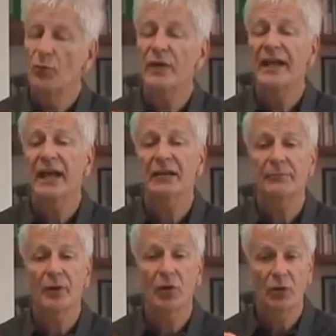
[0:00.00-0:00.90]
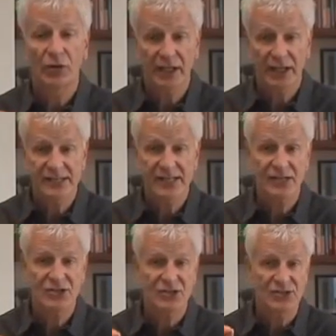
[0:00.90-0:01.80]
we help
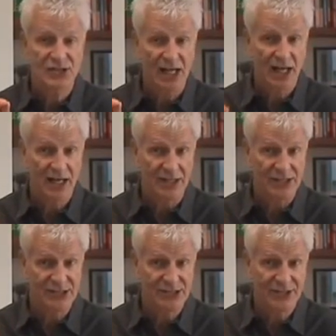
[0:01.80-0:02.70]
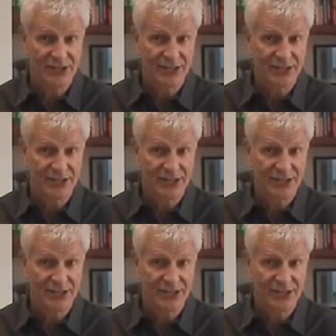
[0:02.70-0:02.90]
organizations ask